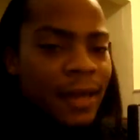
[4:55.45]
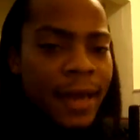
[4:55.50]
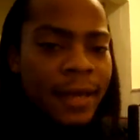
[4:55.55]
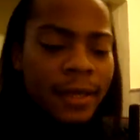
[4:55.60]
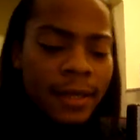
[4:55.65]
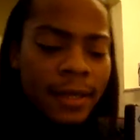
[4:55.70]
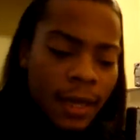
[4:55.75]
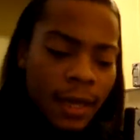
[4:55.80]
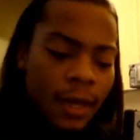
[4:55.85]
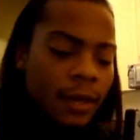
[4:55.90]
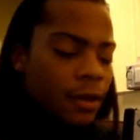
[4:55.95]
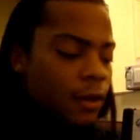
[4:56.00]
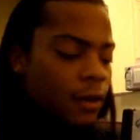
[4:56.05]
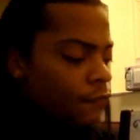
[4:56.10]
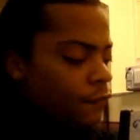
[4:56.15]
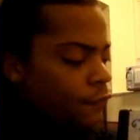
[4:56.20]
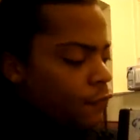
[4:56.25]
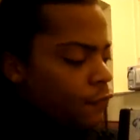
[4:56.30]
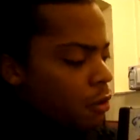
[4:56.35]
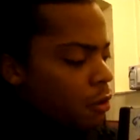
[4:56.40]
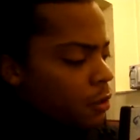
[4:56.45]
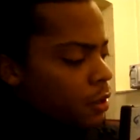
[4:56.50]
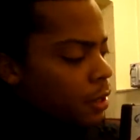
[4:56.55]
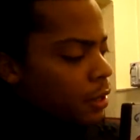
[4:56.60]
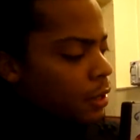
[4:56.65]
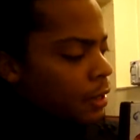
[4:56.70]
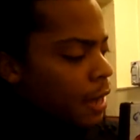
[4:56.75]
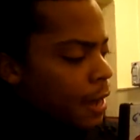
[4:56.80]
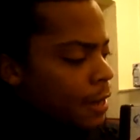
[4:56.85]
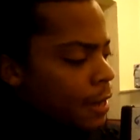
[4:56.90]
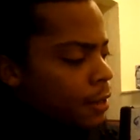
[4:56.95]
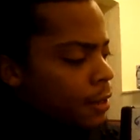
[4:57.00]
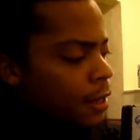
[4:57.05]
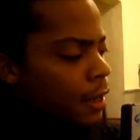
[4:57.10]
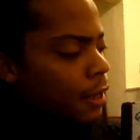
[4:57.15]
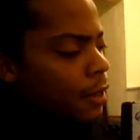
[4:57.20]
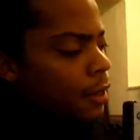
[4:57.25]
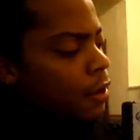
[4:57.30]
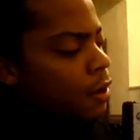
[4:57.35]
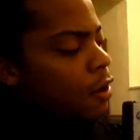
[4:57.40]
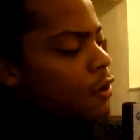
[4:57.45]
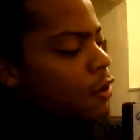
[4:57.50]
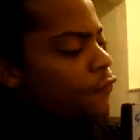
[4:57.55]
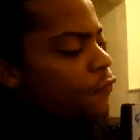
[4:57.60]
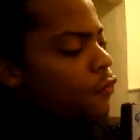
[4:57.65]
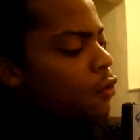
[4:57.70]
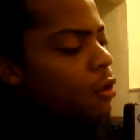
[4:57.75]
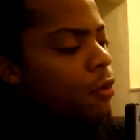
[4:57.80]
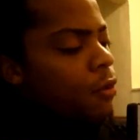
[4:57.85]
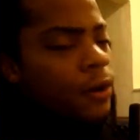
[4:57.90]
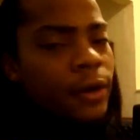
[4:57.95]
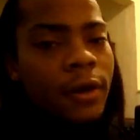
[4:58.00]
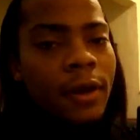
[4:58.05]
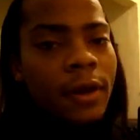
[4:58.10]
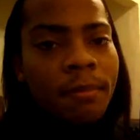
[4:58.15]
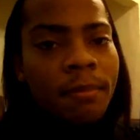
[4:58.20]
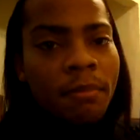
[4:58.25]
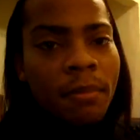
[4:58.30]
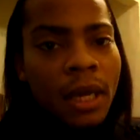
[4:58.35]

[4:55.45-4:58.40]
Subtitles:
light kick, forward, light kick, forward,